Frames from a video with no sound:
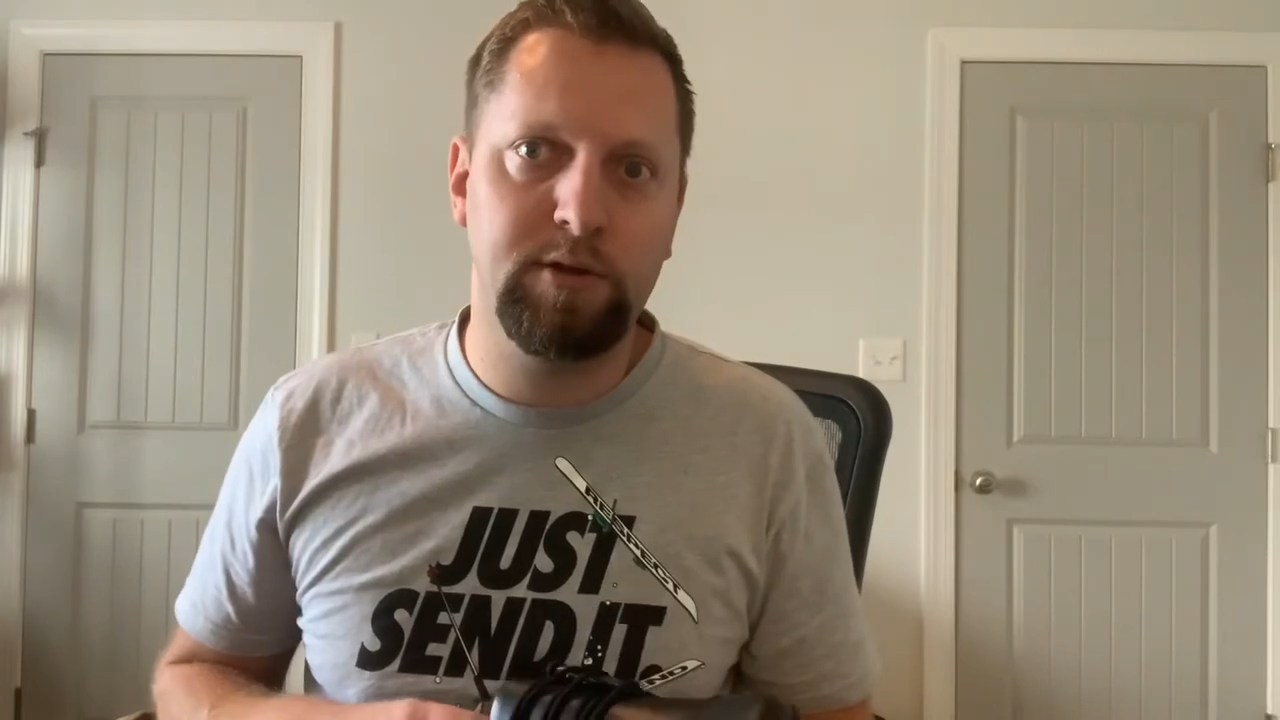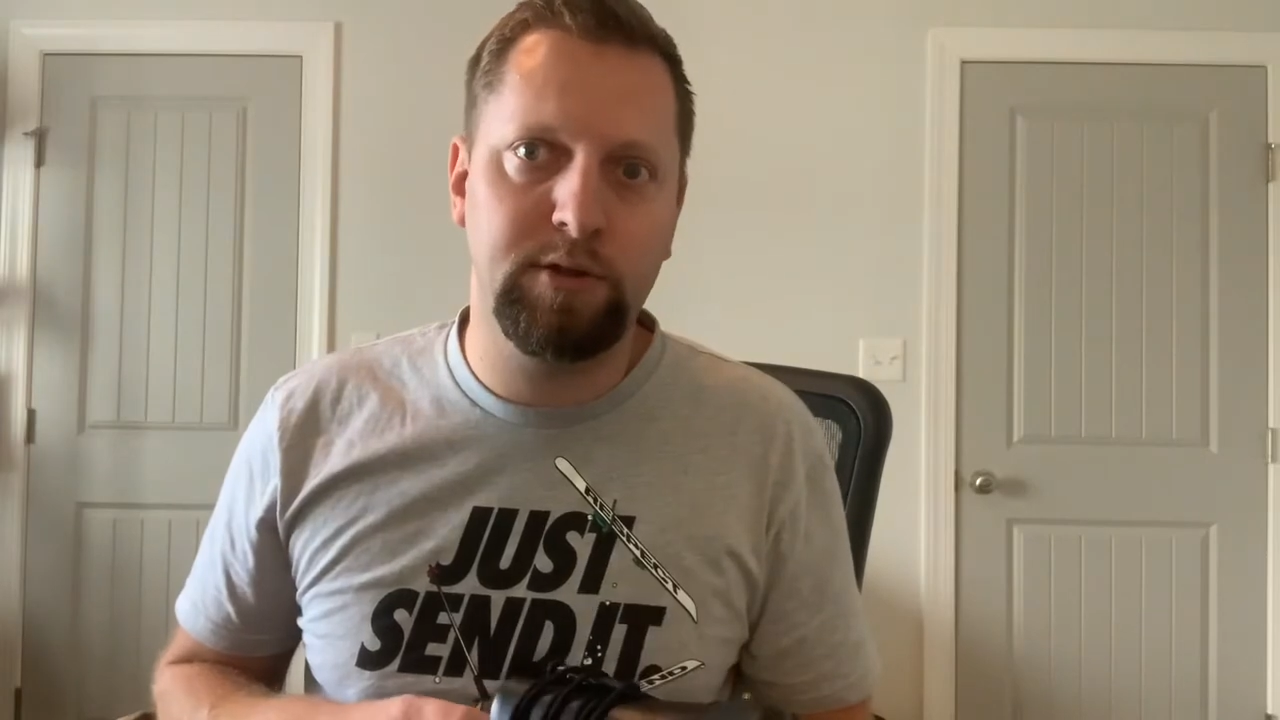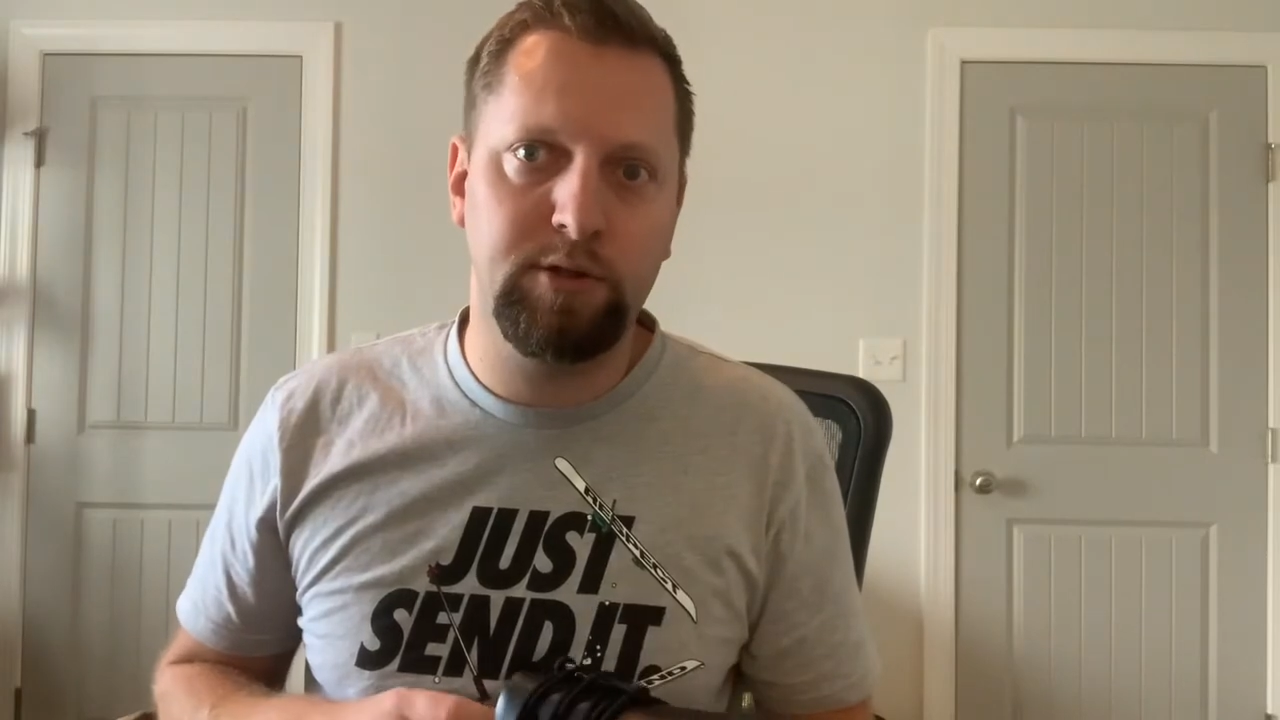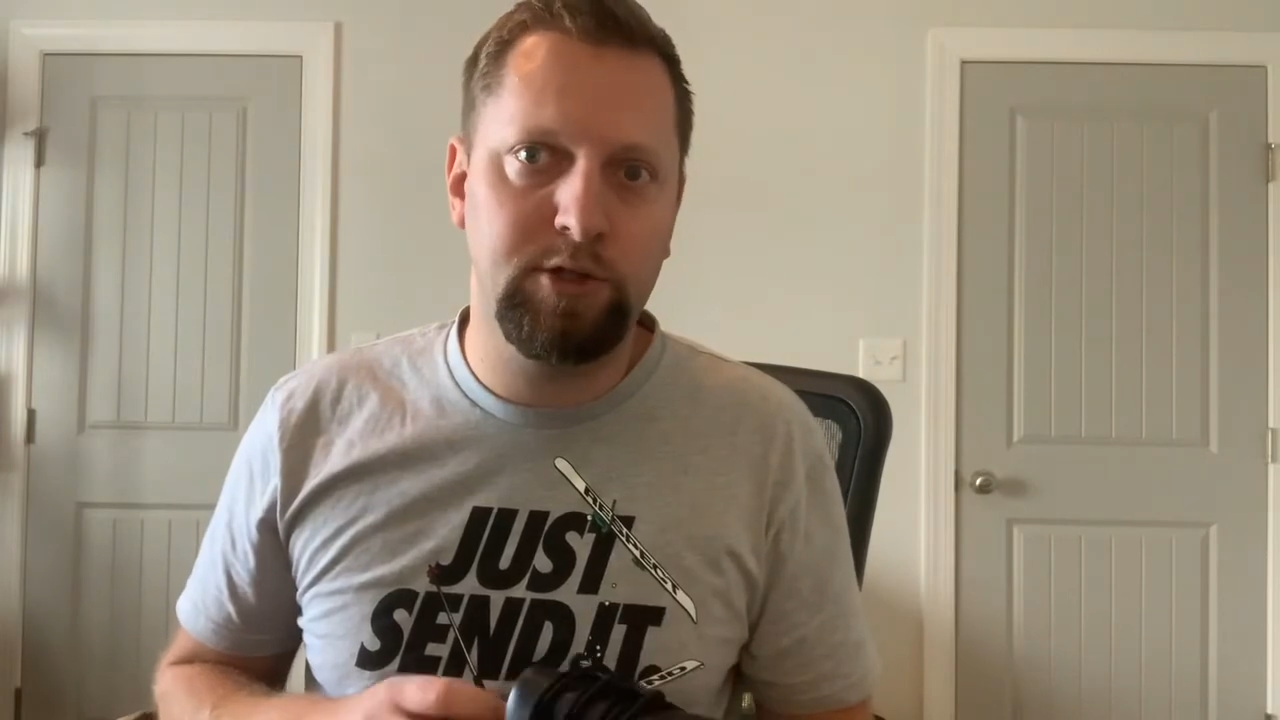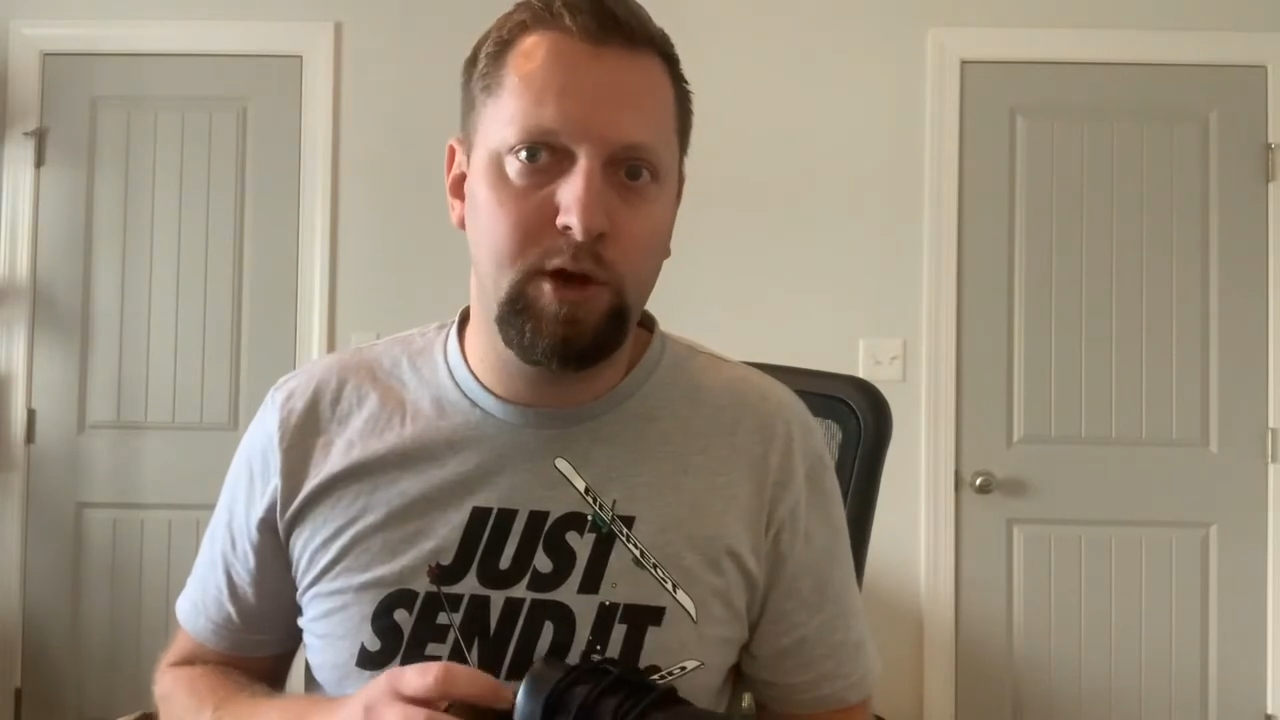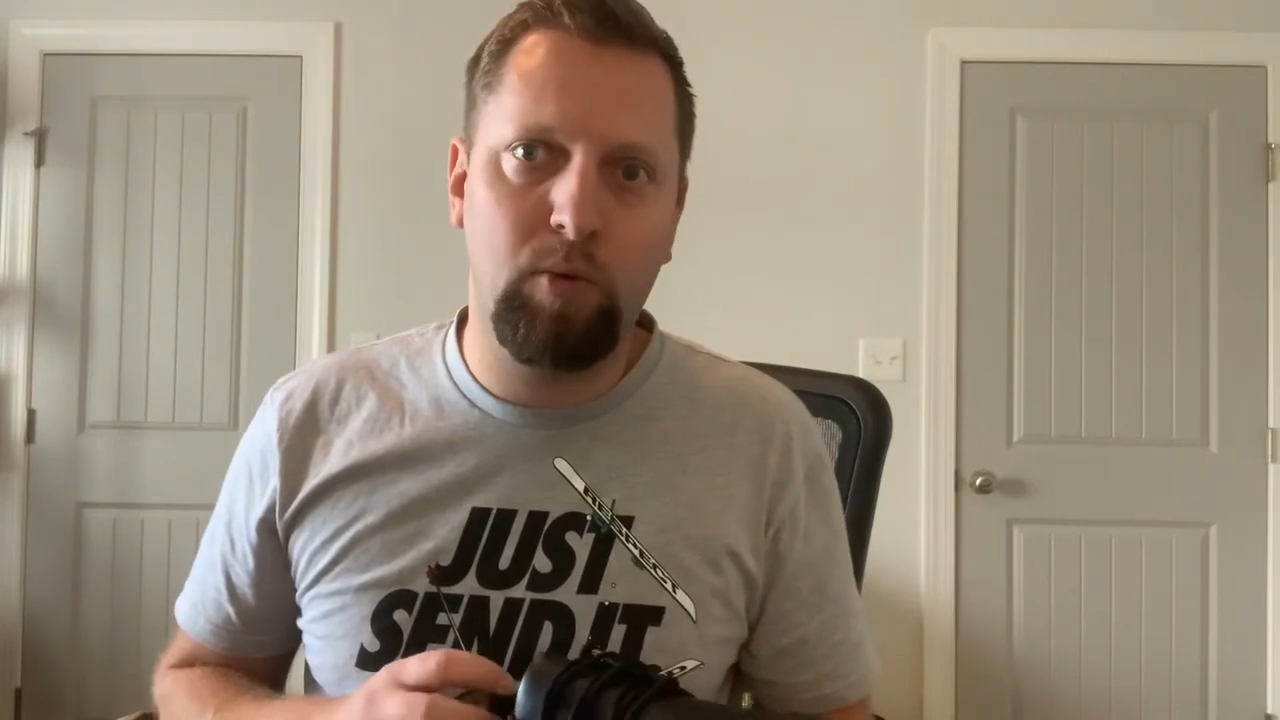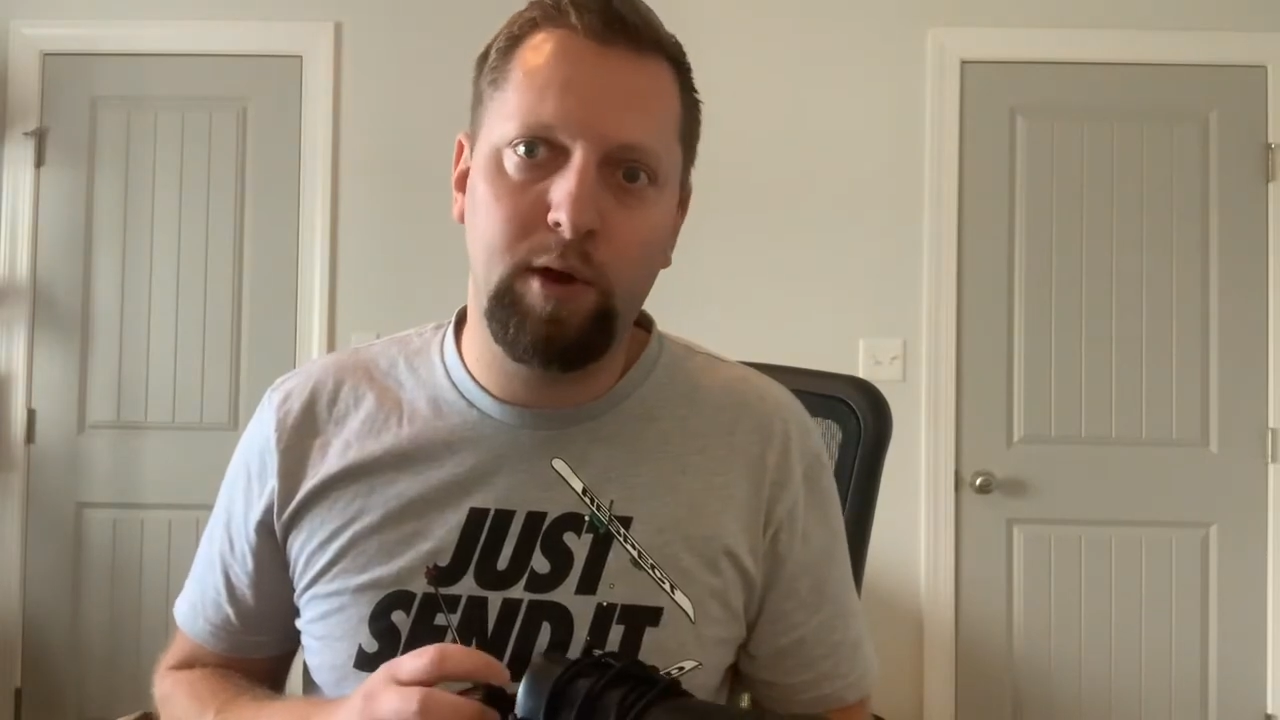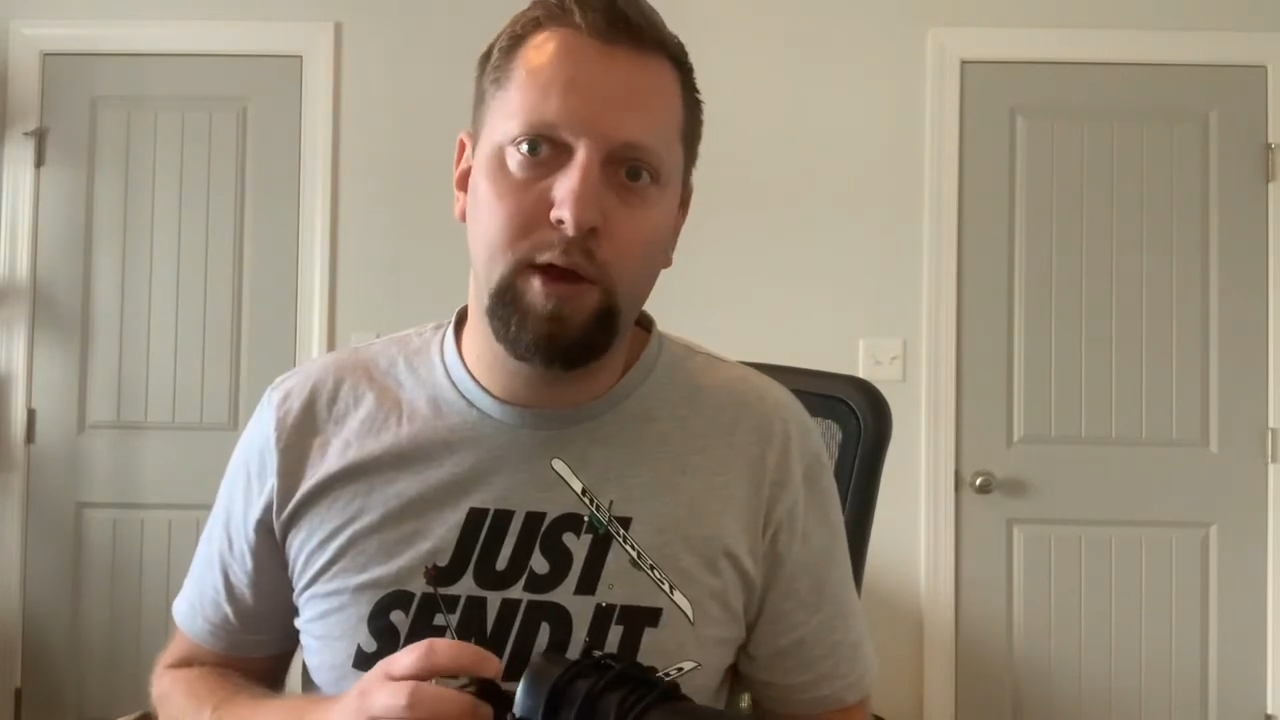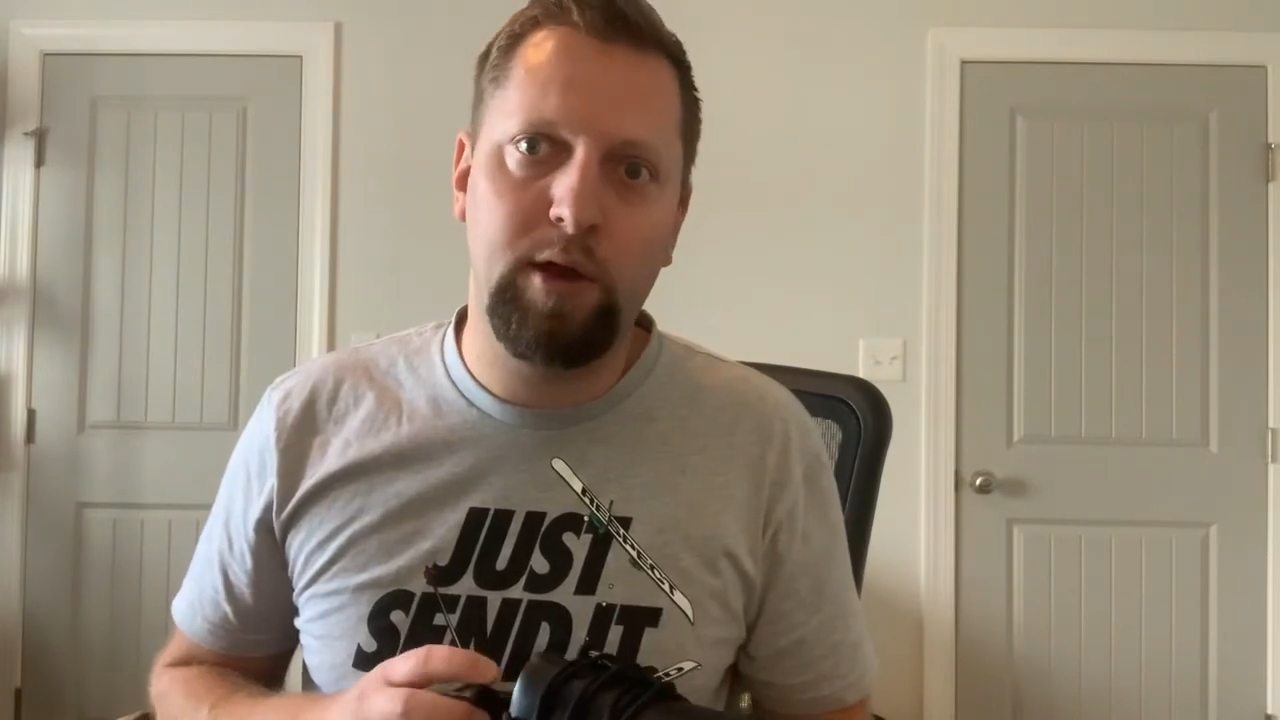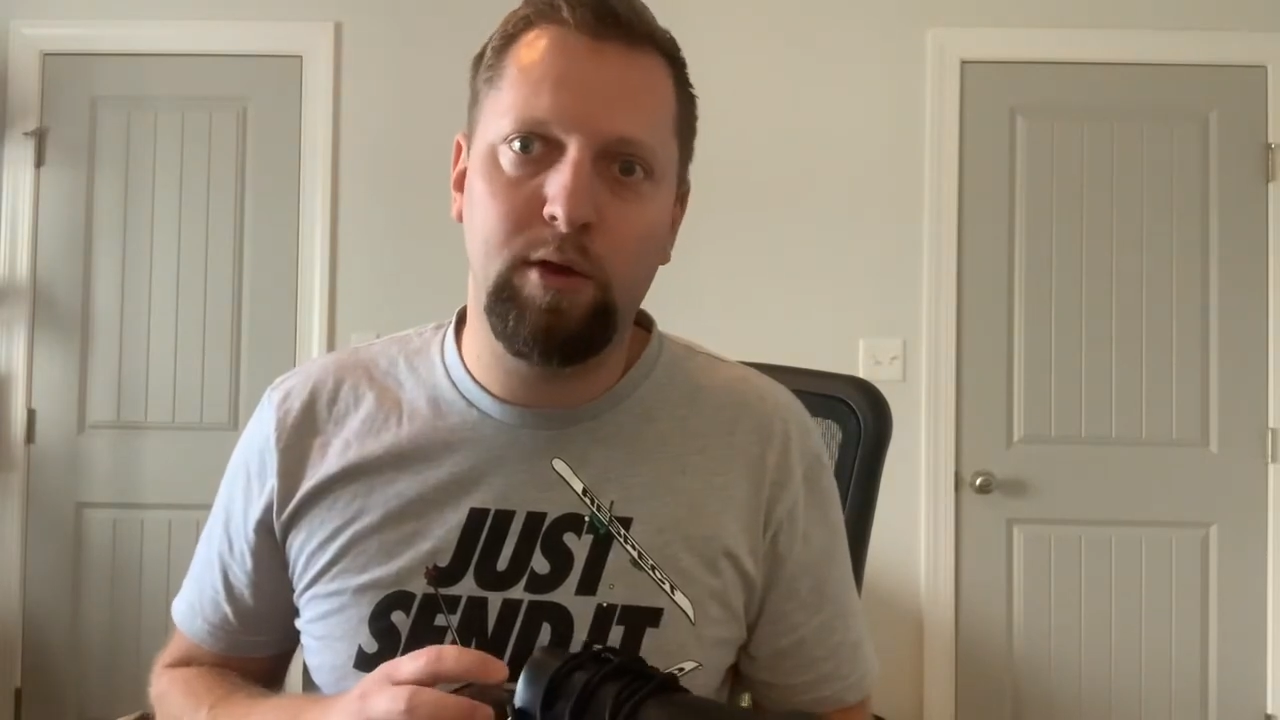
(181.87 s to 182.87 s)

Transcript: on the jetway